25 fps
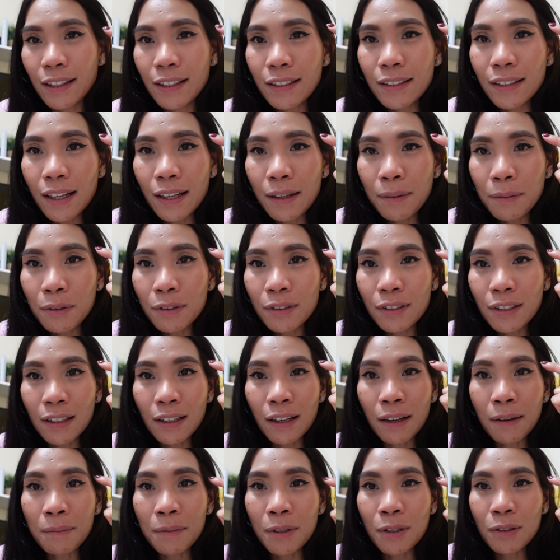eyebrows that
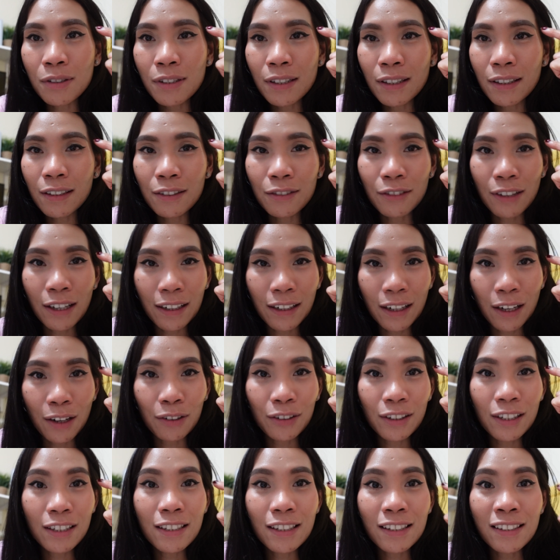I'm using right now.
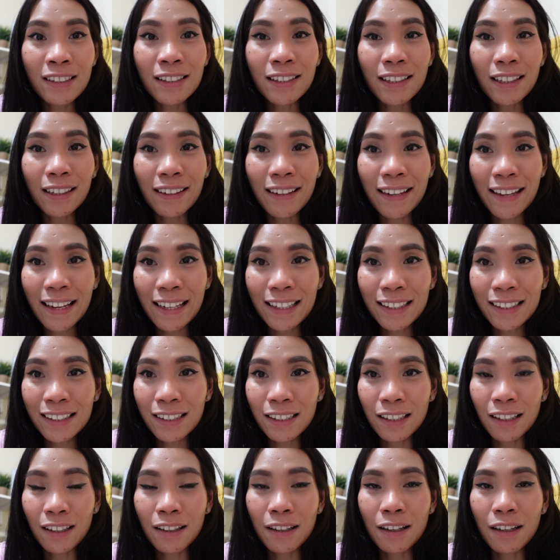This is the NYX
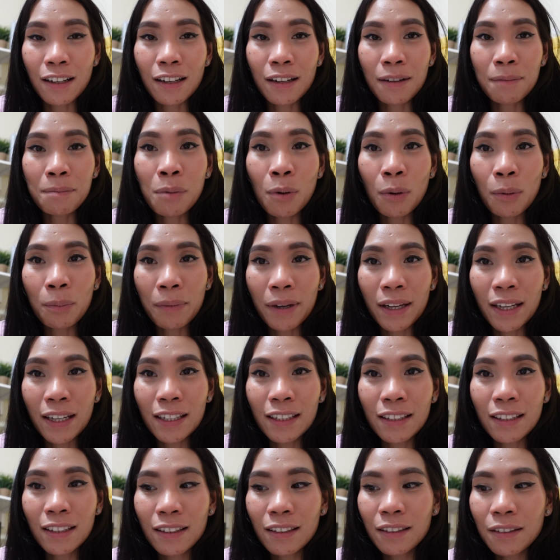
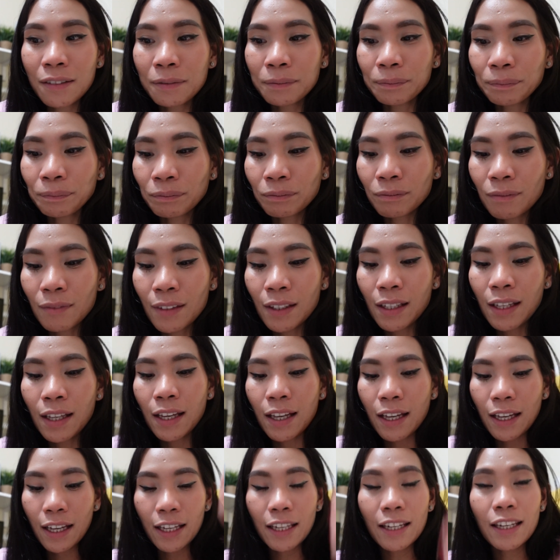pomade,
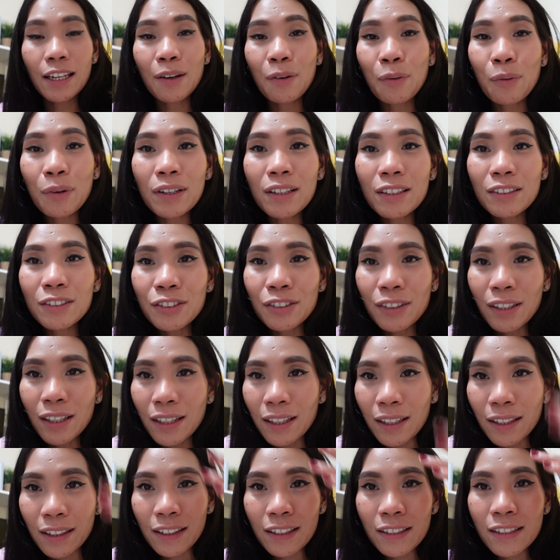and I want to
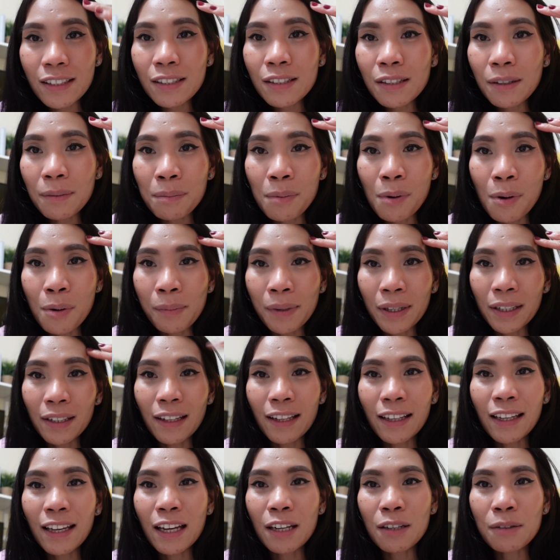try, this is a pomade
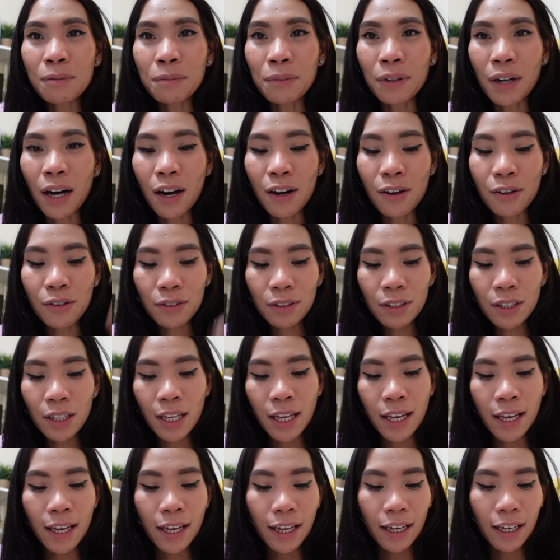like kind of brown,
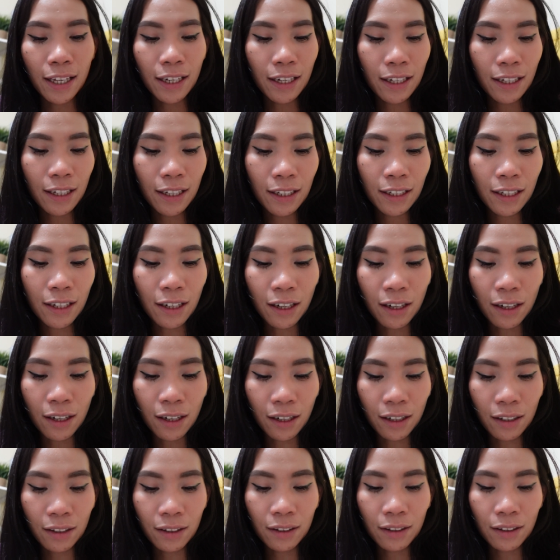and I
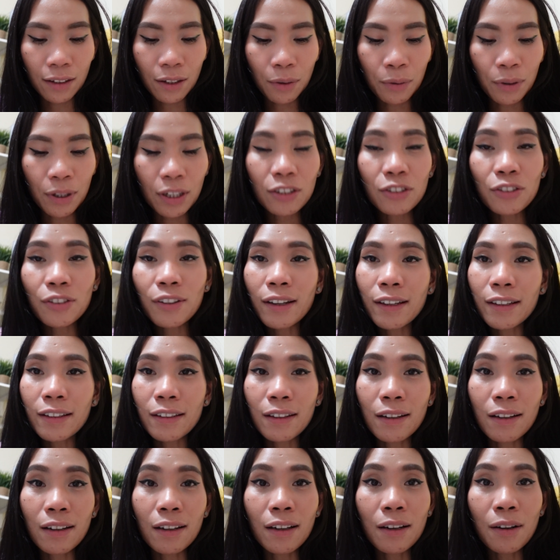want to try
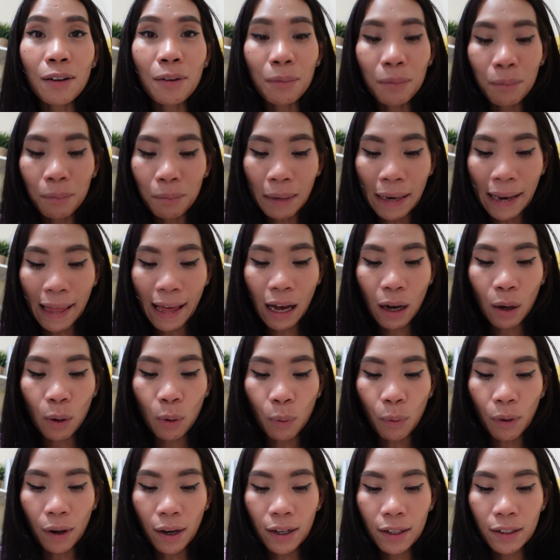the black
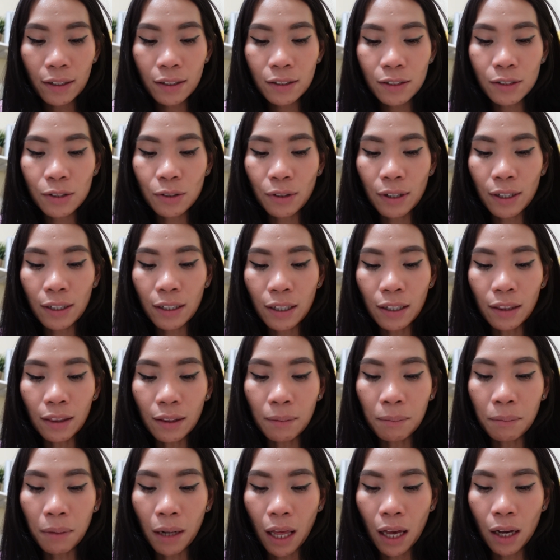one, so I got
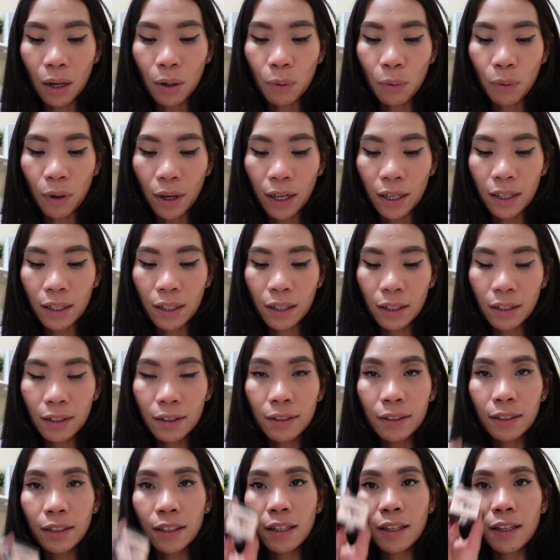the black one.
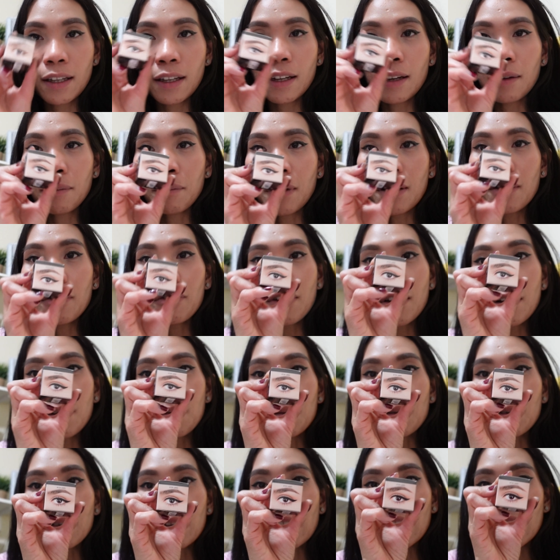My
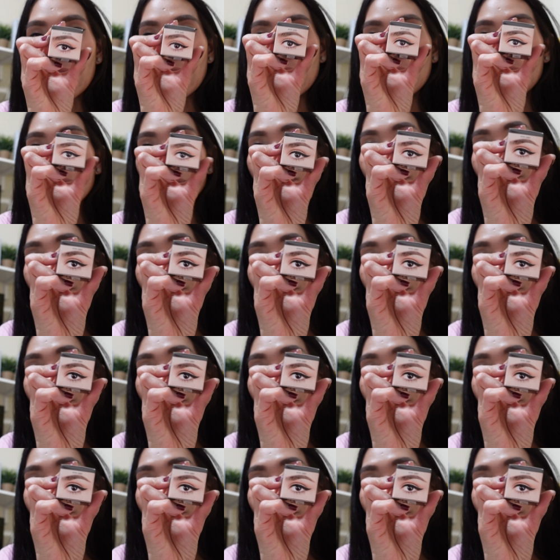favorite